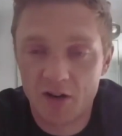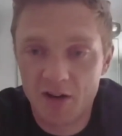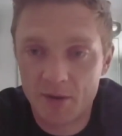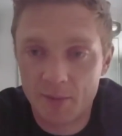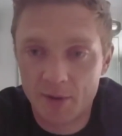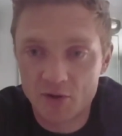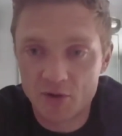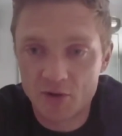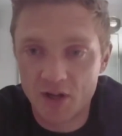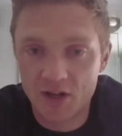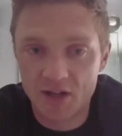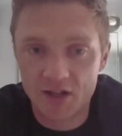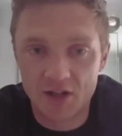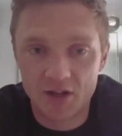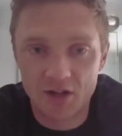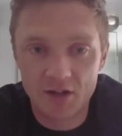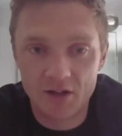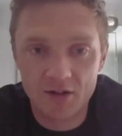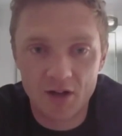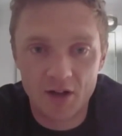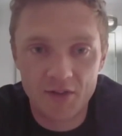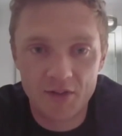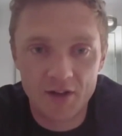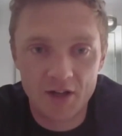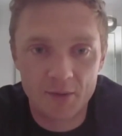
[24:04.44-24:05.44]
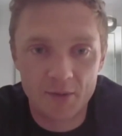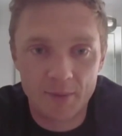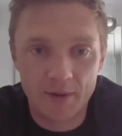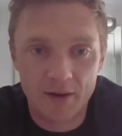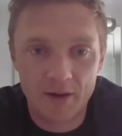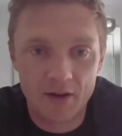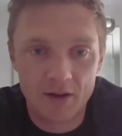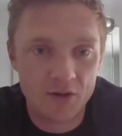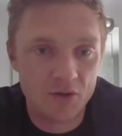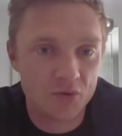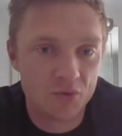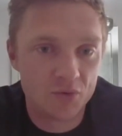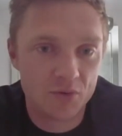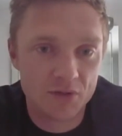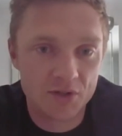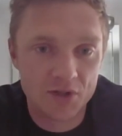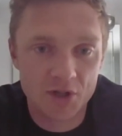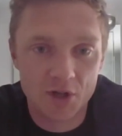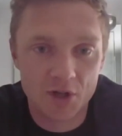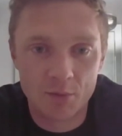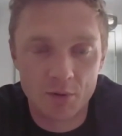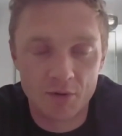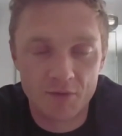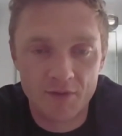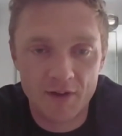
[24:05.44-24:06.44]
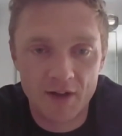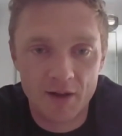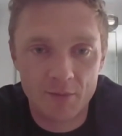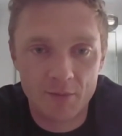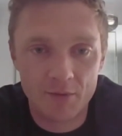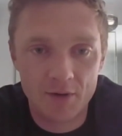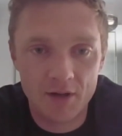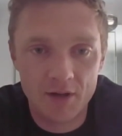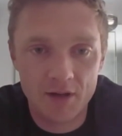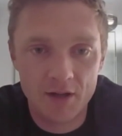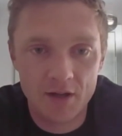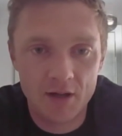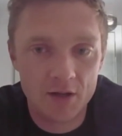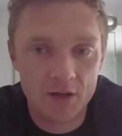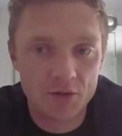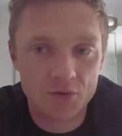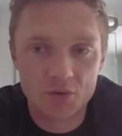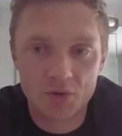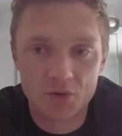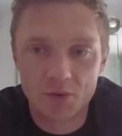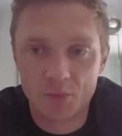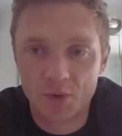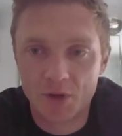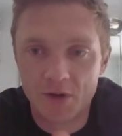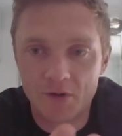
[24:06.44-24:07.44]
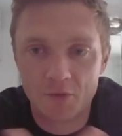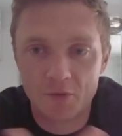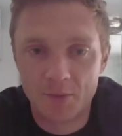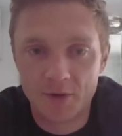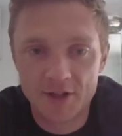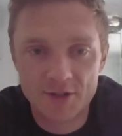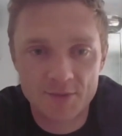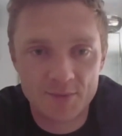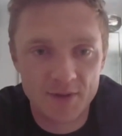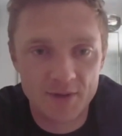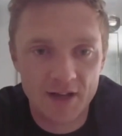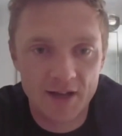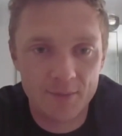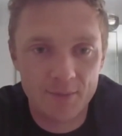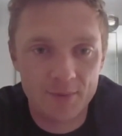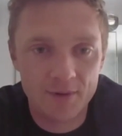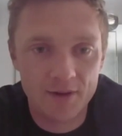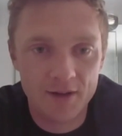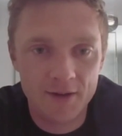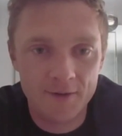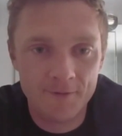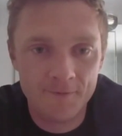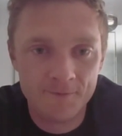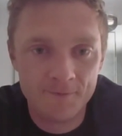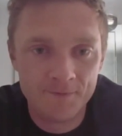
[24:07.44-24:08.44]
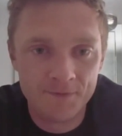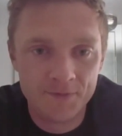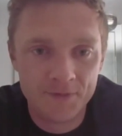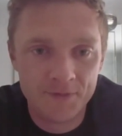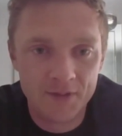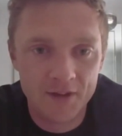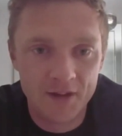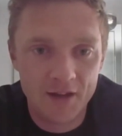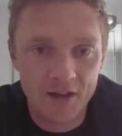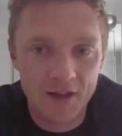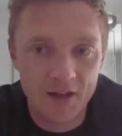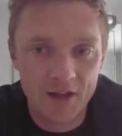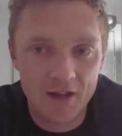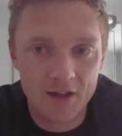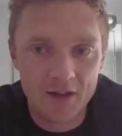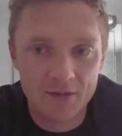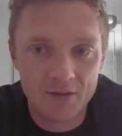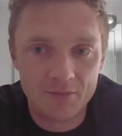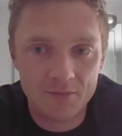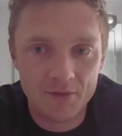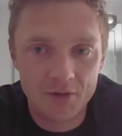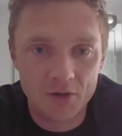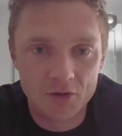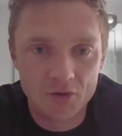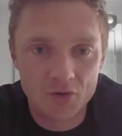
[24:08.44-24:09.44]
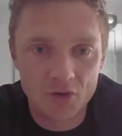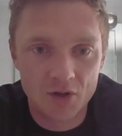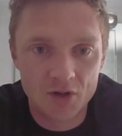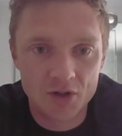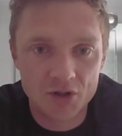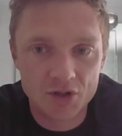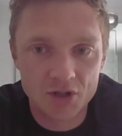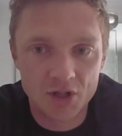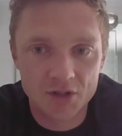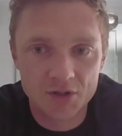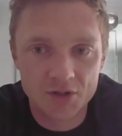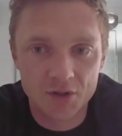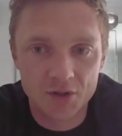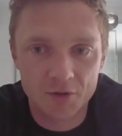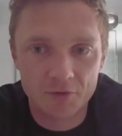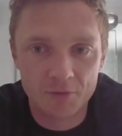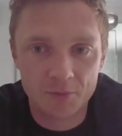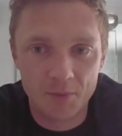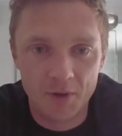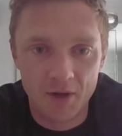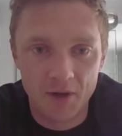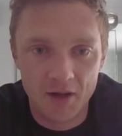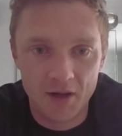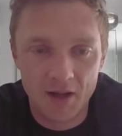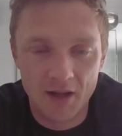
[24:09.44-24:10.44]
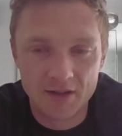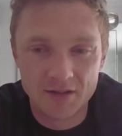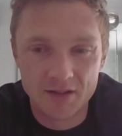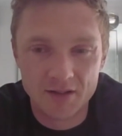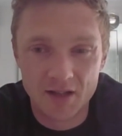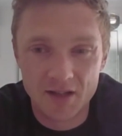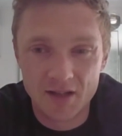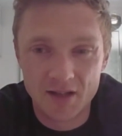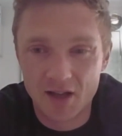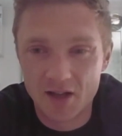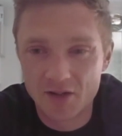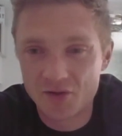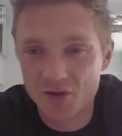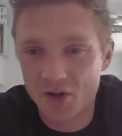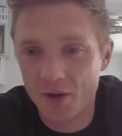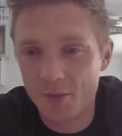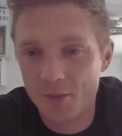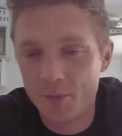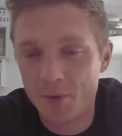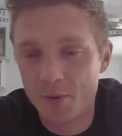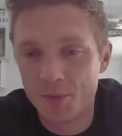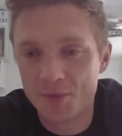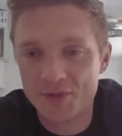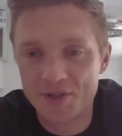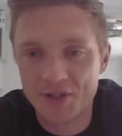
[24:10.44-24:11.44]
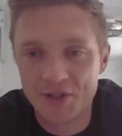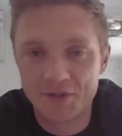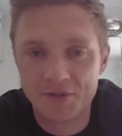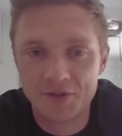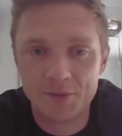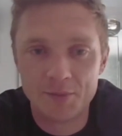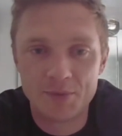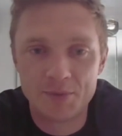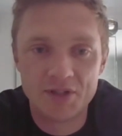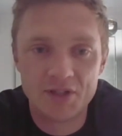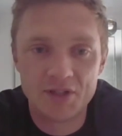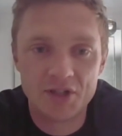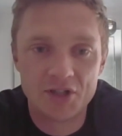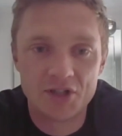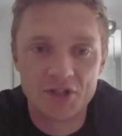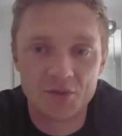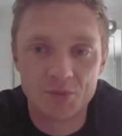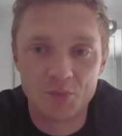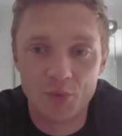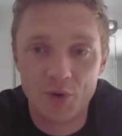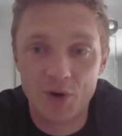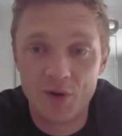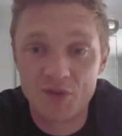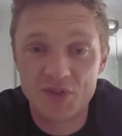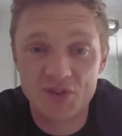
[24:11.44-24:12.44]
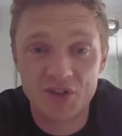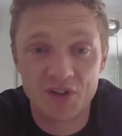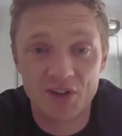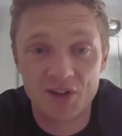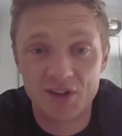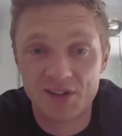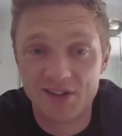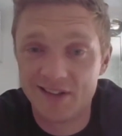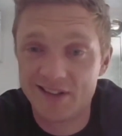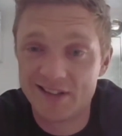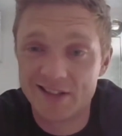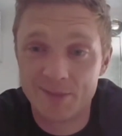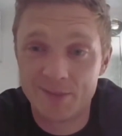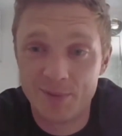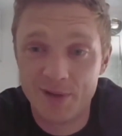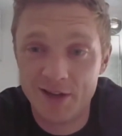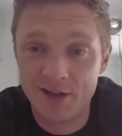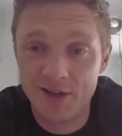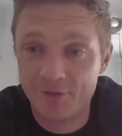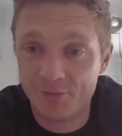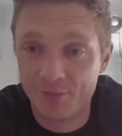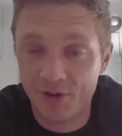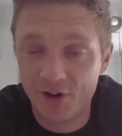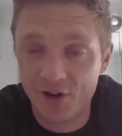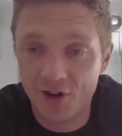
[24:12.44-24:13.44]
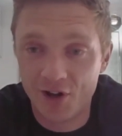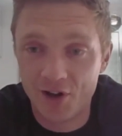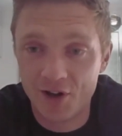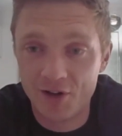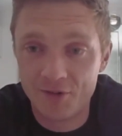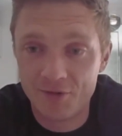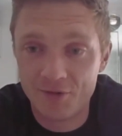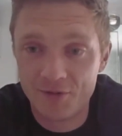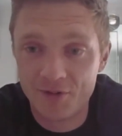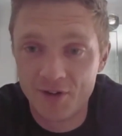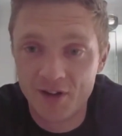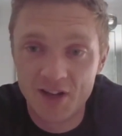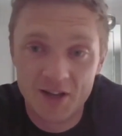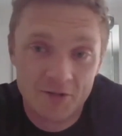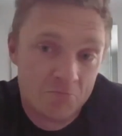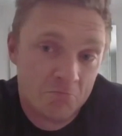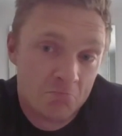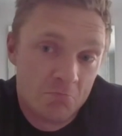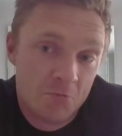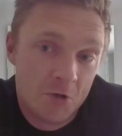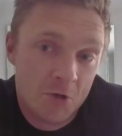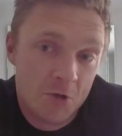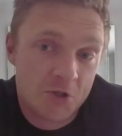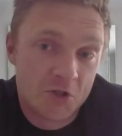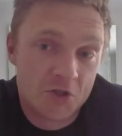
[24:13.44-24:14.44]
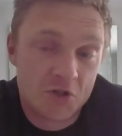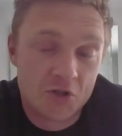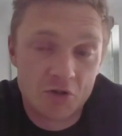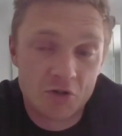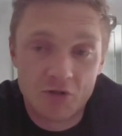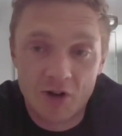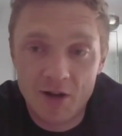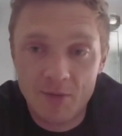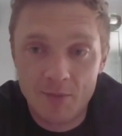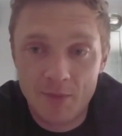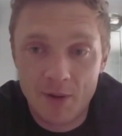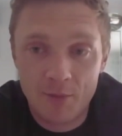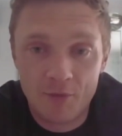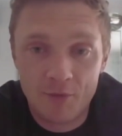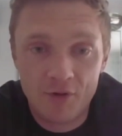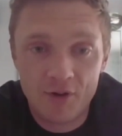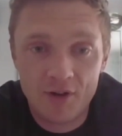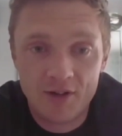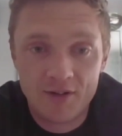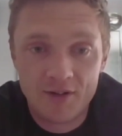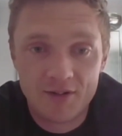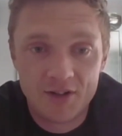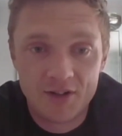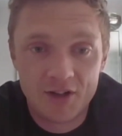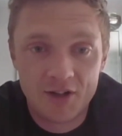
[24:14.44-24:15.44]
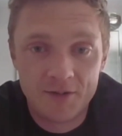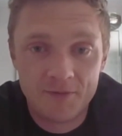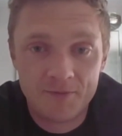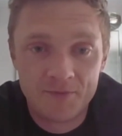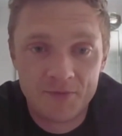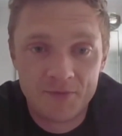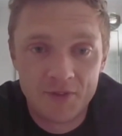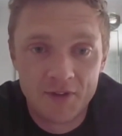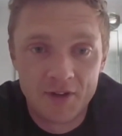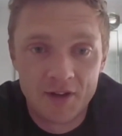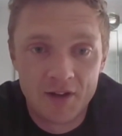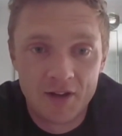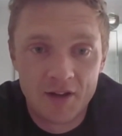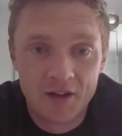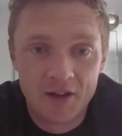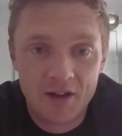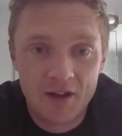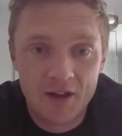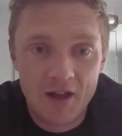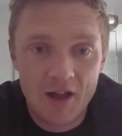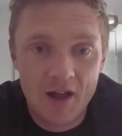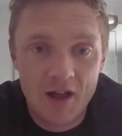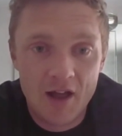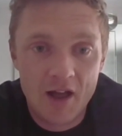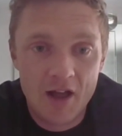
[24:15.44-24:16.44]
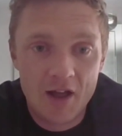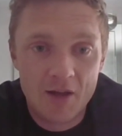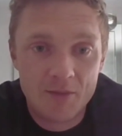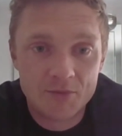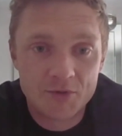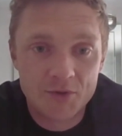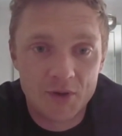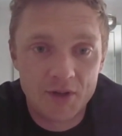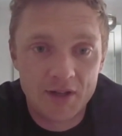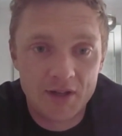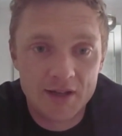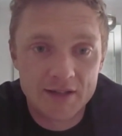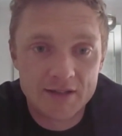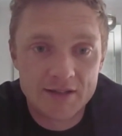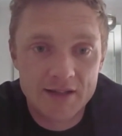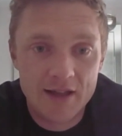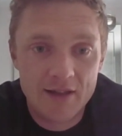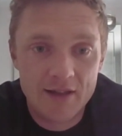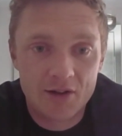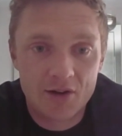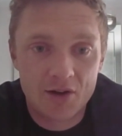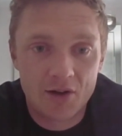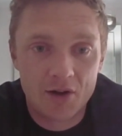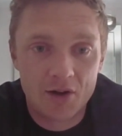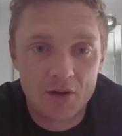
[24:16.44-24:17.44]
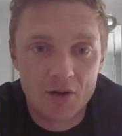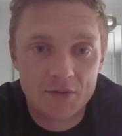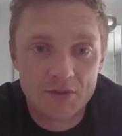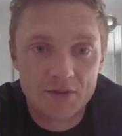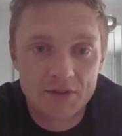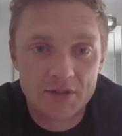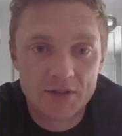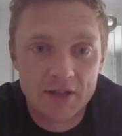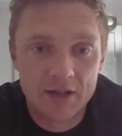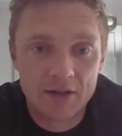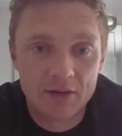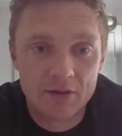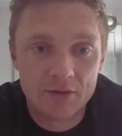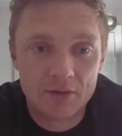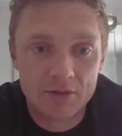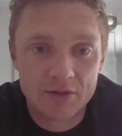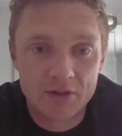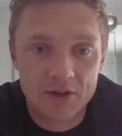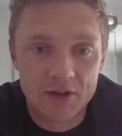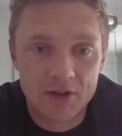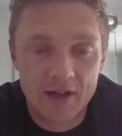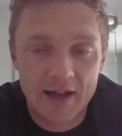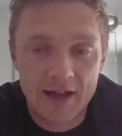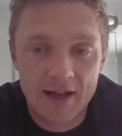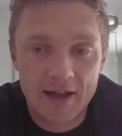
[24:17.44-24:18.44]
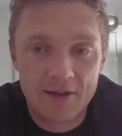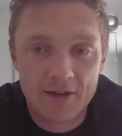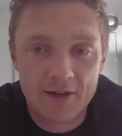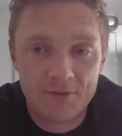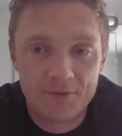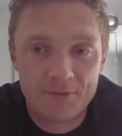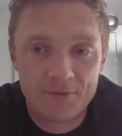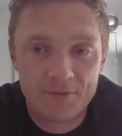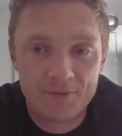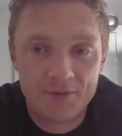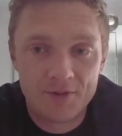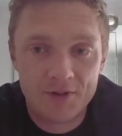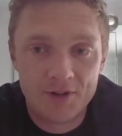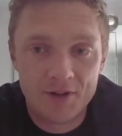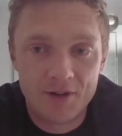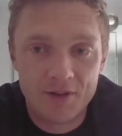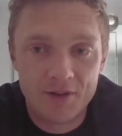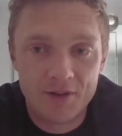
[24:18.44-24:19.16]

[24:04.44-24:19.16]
training. I think about enjoying time with my family, enjoying whatever makes me happy, trying to shut off from it, and I try and put myself in a position where if cycling disappeared from my life, it's just a great memory. So I guess they're the kind of skills that I have, if